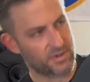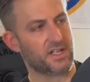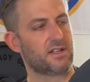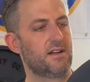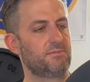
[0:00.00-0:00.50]
when
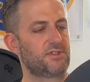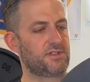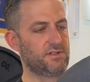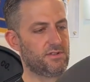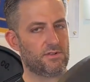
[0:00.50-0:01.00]
it comes
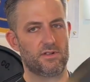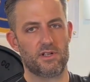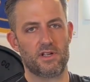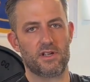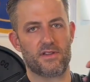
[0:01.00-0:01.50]
to
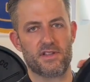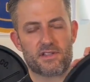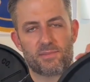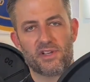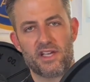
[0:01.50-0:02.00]

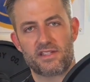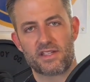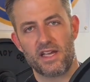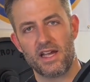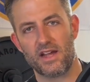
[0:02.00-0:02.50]
these plates,
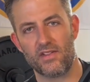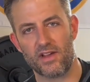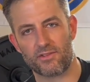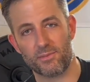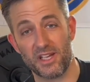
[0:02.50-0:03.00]

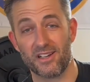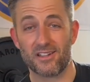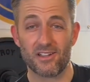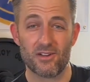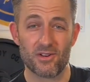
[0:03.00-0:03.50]
that for being on
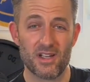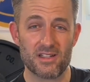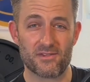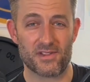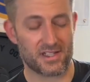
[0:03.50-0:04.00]
the lower
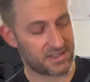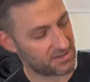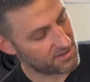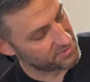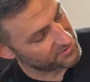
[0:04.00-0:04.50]
end of things in
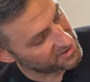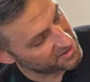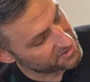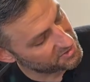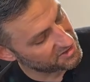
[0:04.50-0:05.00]
terms of
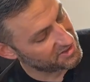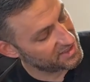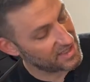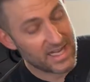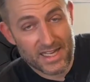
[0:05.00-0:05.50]

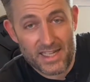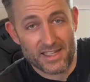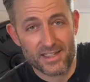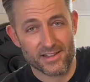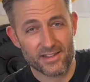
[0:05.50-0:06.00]
collectability,
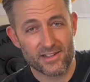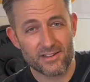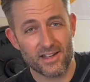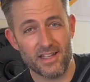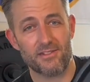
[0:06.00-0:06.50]

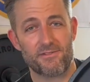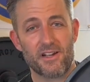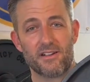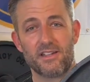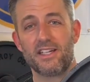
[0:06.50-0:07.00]
they're a
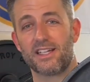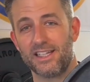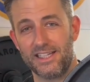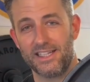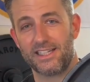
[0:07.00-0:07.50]
fairly
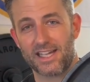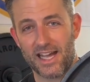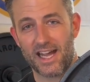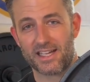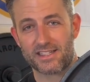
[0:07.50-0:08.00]
clean
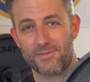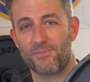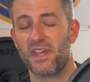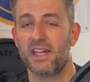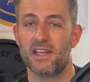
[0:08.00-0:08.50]
cast.
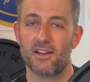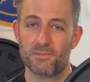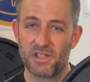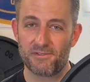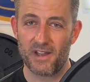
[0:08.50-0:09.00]
Now, to
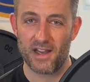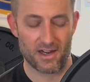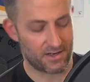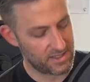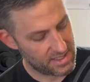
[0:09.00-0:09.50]
be
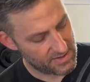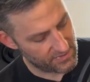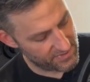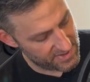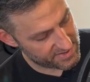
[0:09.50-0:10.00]
fair,
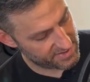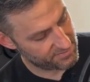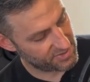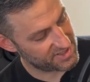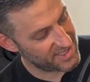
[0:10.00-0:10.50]
this
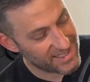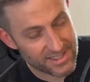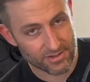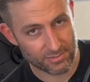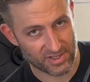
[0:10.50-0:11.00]

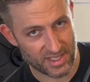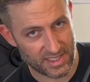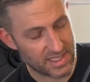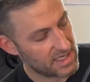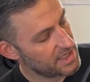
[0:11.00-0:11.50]
particular plate